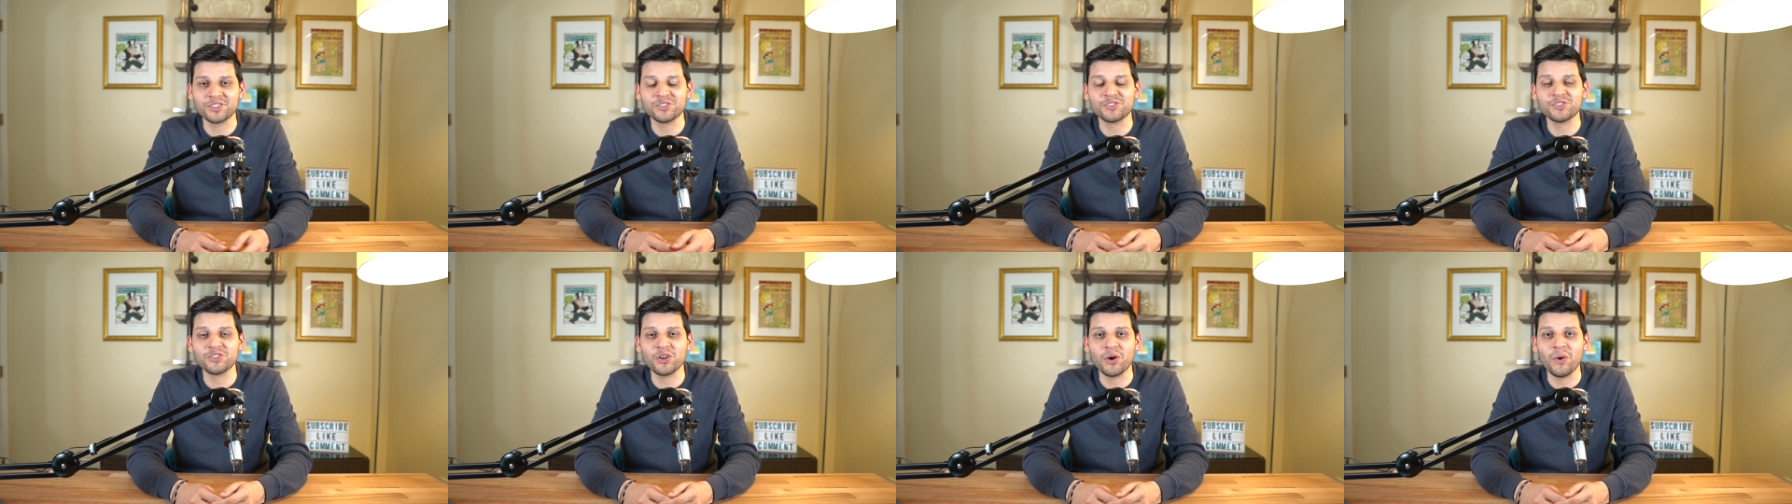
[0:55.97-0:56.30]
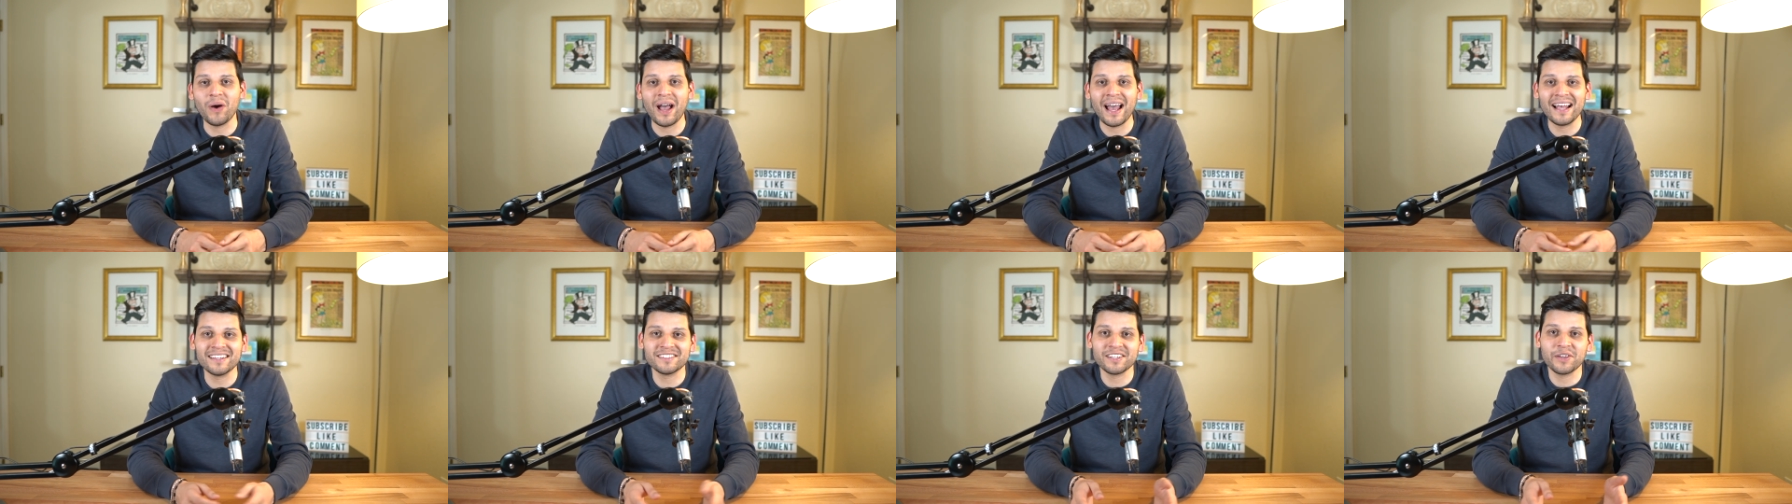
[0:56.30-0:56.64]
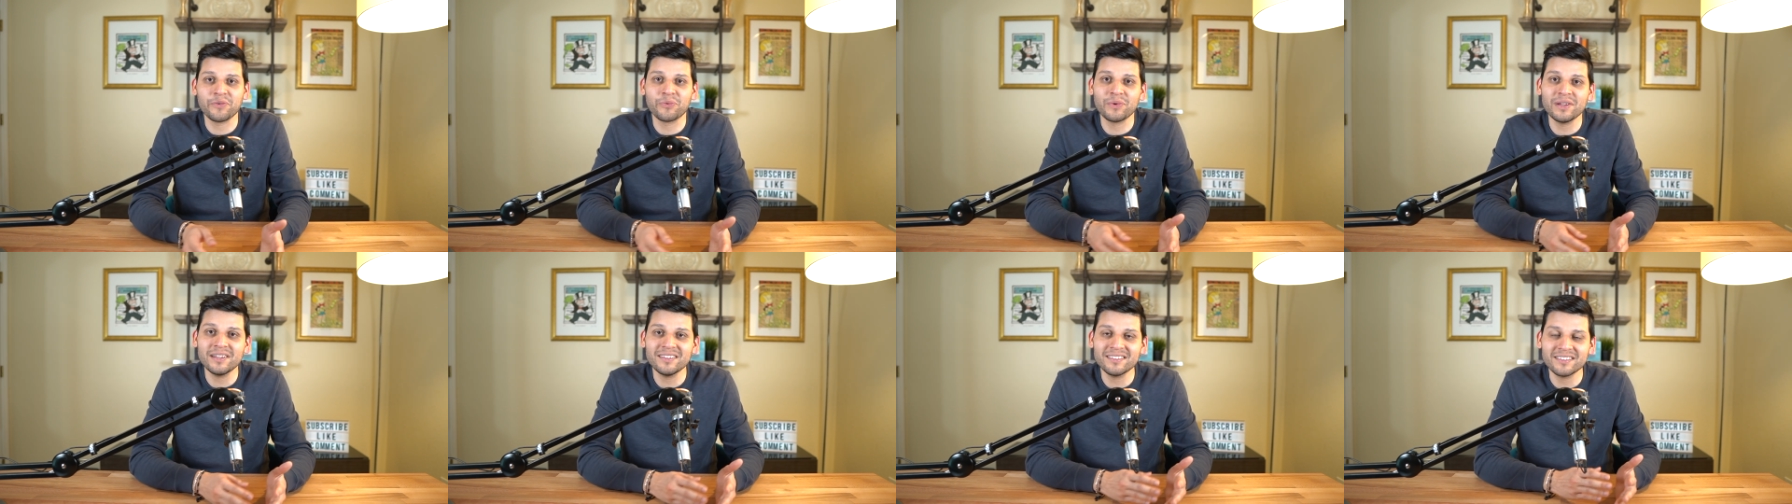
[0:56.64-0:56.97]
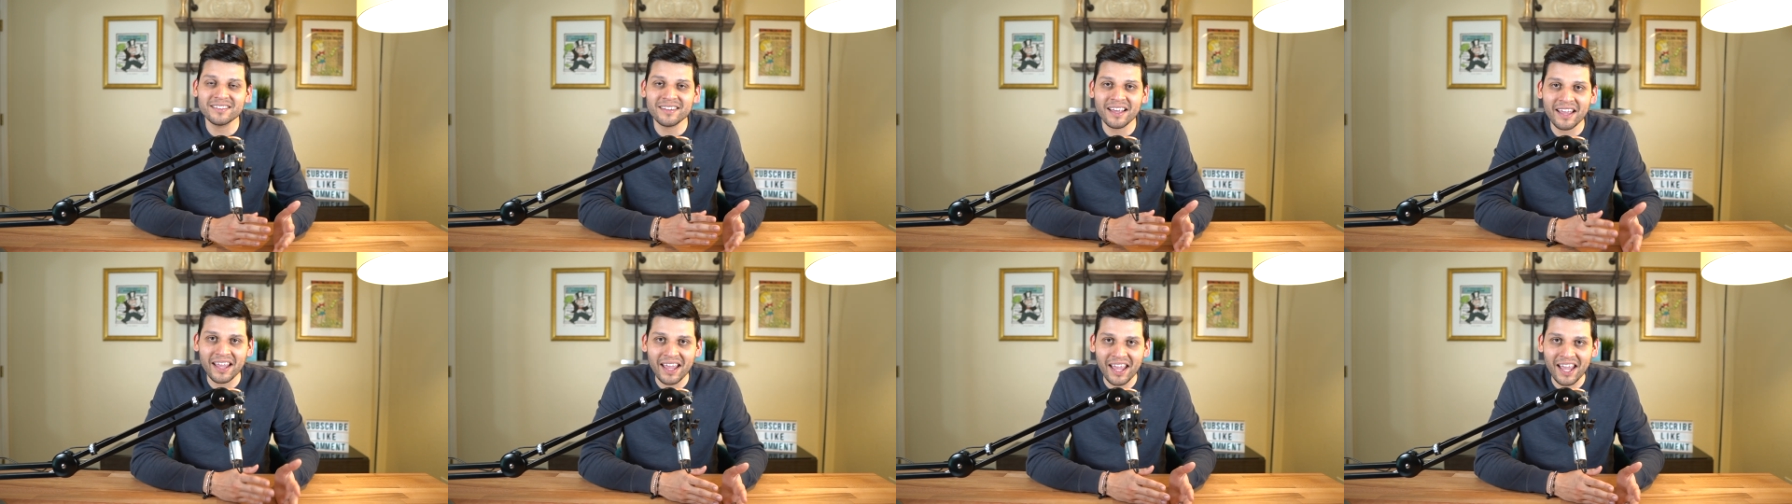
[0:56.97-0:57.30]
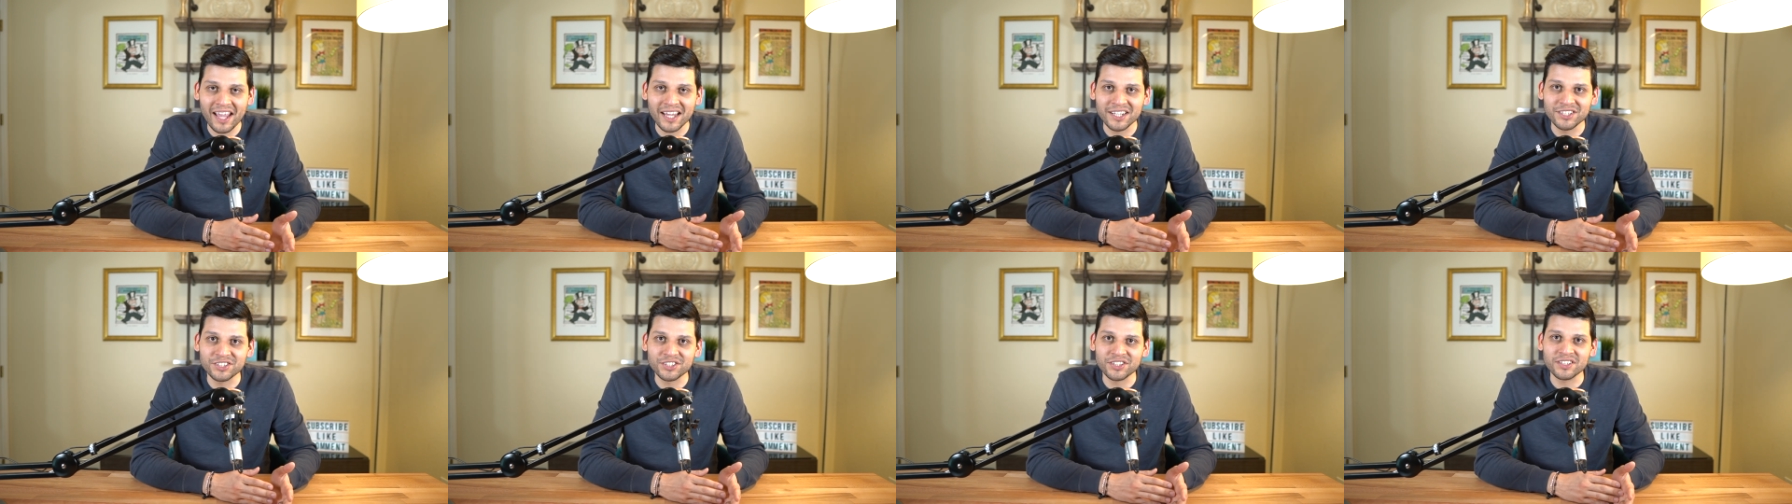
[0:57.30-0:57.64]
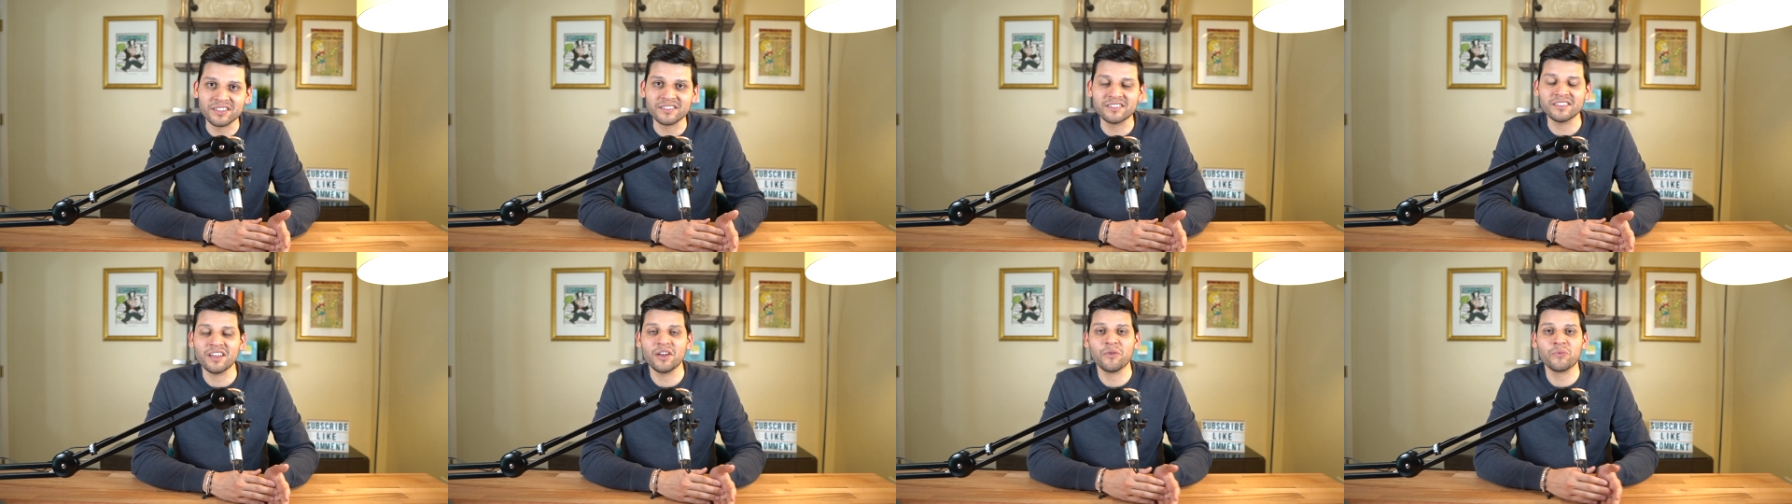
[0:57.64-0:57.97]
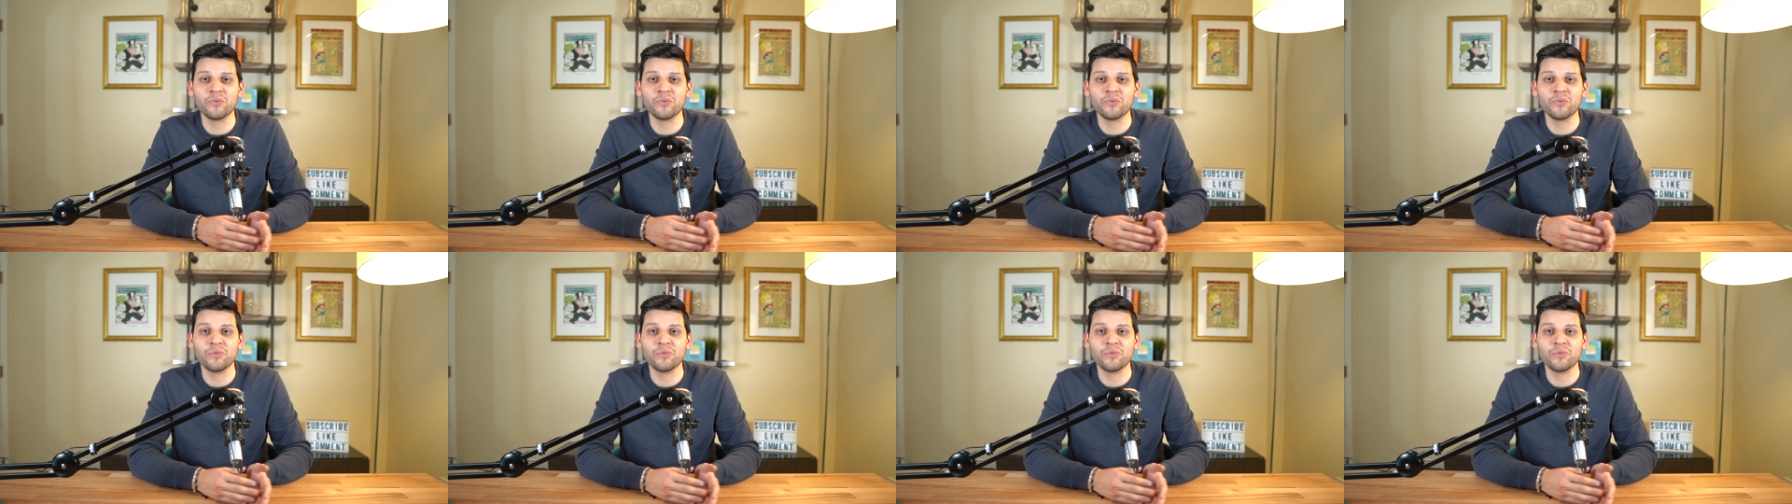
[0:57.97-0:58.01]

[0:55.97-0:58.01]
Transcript: So as a real estate agent,